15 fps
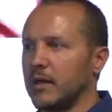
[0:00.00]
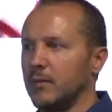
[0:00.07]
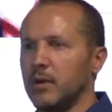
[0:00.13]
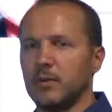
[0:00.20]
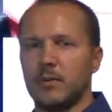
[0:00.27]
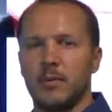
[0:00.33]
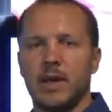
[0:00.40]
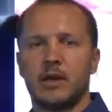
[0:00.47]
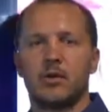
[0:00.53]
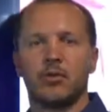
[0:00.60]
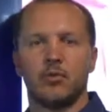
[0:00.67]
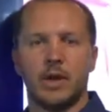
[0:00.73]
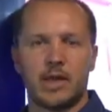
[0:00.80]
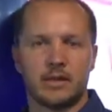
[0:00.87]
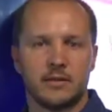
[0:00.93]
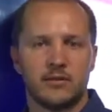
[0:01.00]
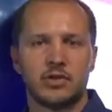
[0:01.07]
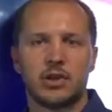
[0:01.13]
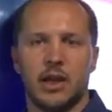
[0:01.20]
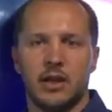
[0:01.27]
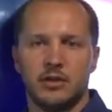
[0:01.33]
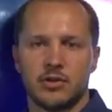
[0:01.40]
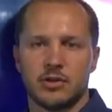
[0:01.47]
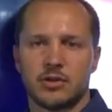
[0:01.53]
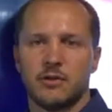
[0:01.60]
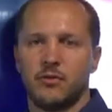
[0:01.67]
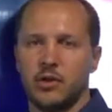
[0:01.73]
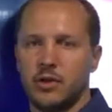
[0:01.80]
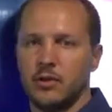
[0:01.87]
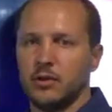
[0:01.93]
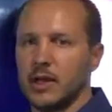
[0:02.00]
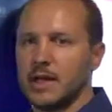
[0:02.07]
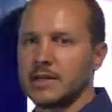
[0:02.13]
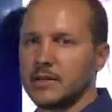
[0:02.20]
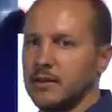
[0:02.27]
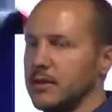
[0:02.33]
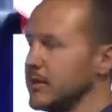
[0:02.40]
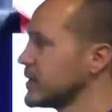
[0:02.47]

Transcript: going to be able to make corrective changes if we do less than